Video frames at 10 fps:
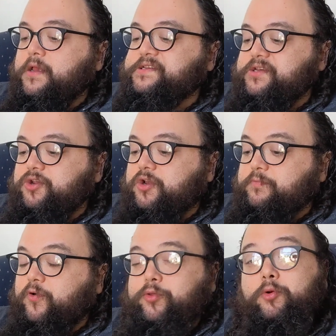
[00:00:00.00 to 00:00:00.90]
So you
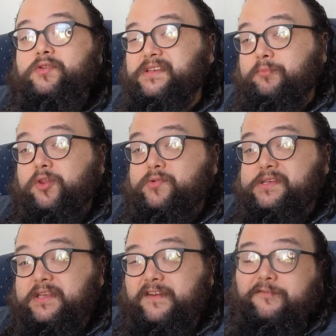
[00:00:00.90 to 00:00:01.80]
could throw some
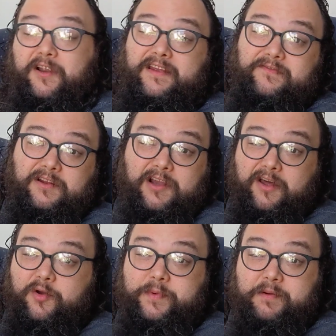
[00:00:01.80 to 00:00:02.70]
loose leaf, or even
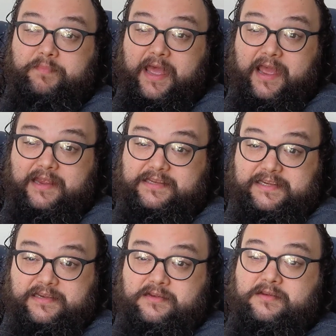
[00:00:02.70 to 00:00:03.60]
cut open a bag of
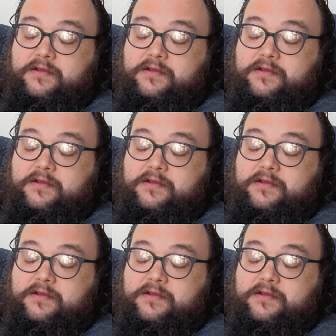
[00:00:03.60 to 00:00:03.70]
tea